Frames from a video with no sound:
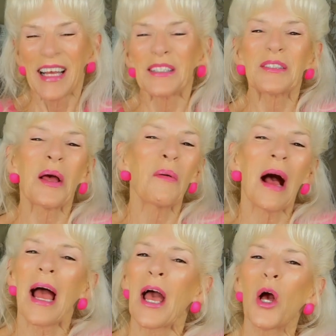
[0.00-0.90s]
So
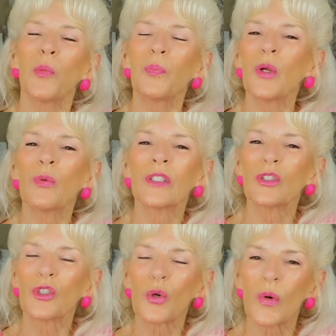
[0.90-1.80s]
I hope you
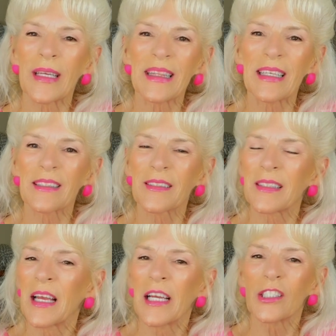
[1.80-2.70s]
enjoyed this.
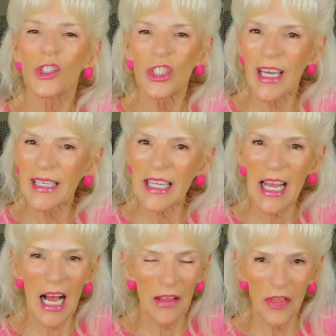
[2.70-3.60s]
Jenny,
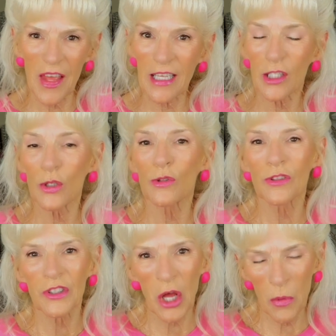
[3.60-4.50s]
I thank you
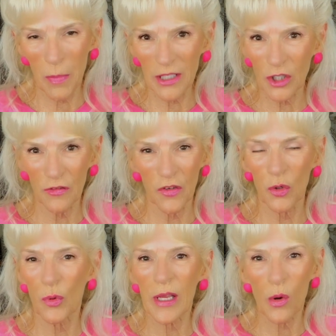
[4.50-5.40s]
so much for
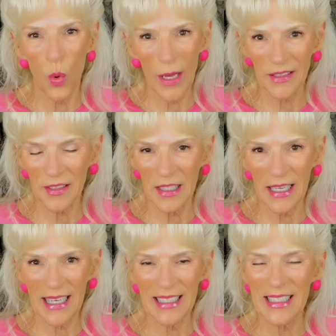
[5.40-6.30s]

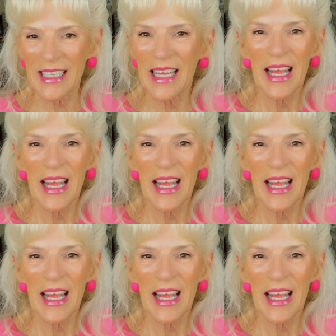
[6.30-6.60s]
requesting it.